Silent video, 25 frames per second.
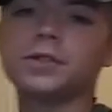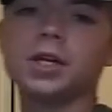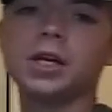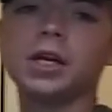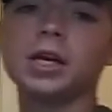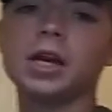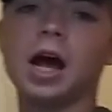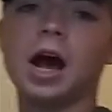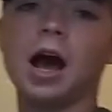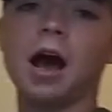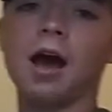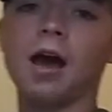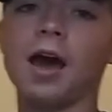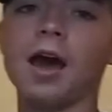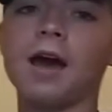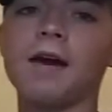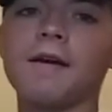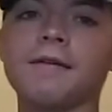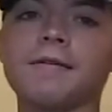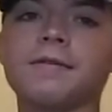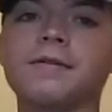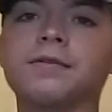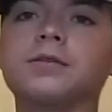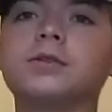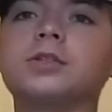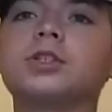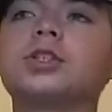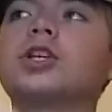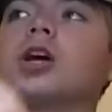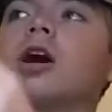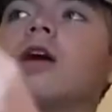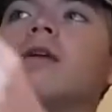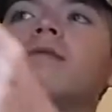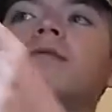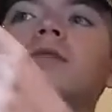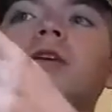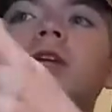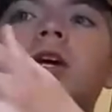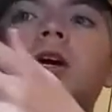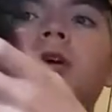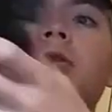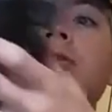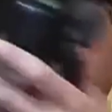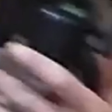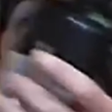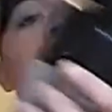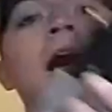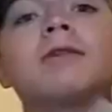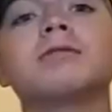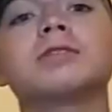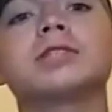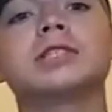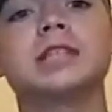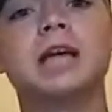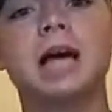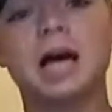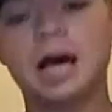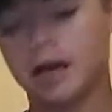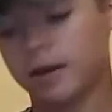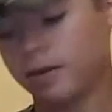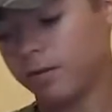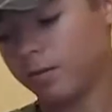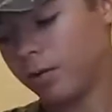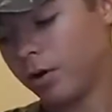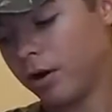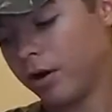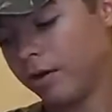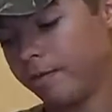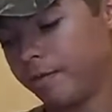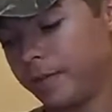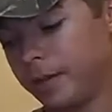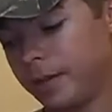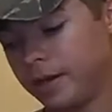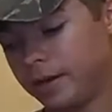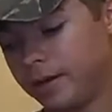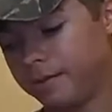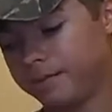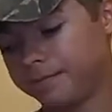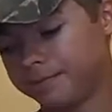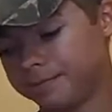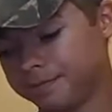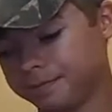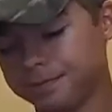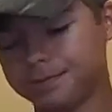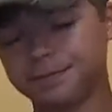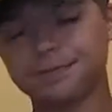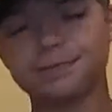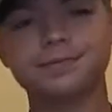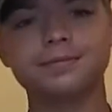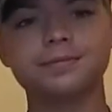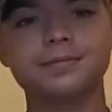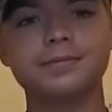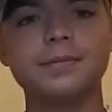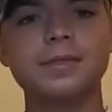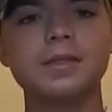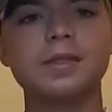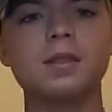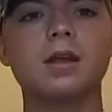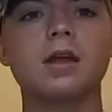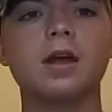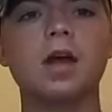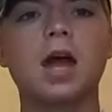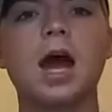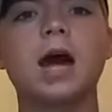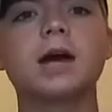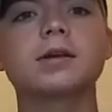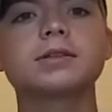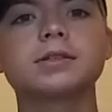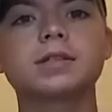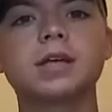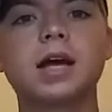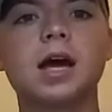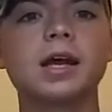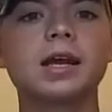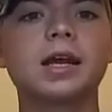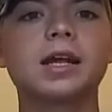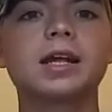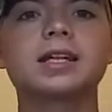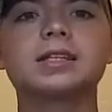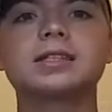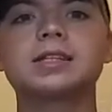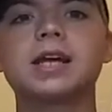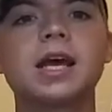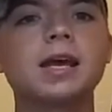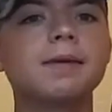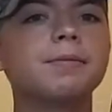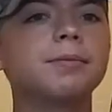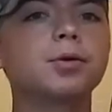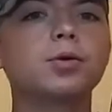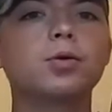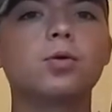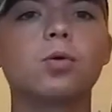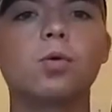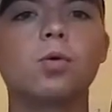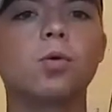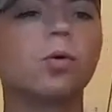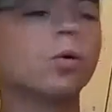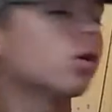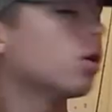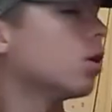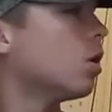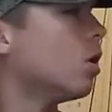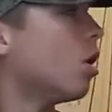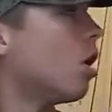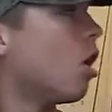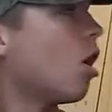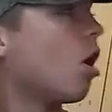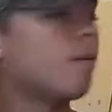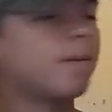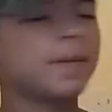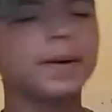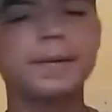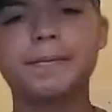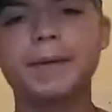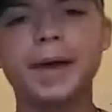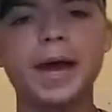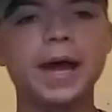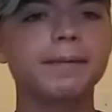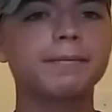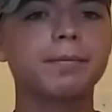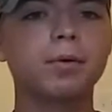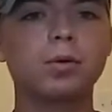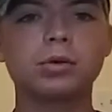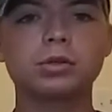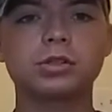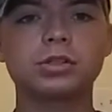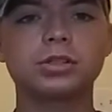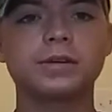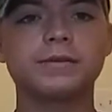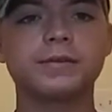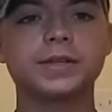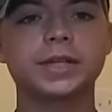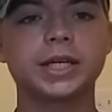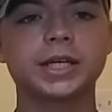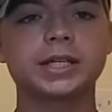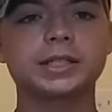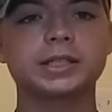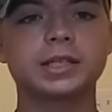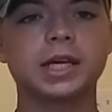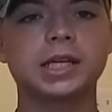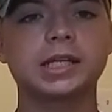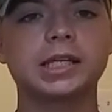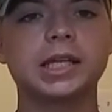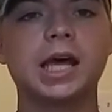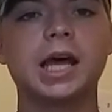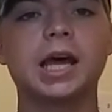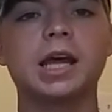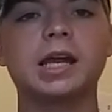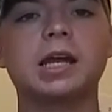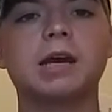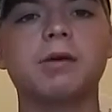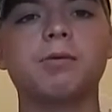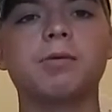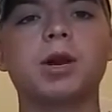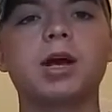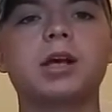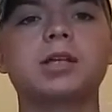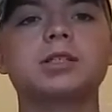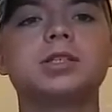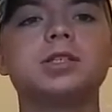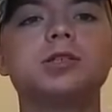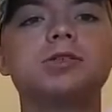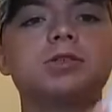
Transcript: seen, I have shot videos outside where I've been outside at a table or on my back porch or different things like that. And what I was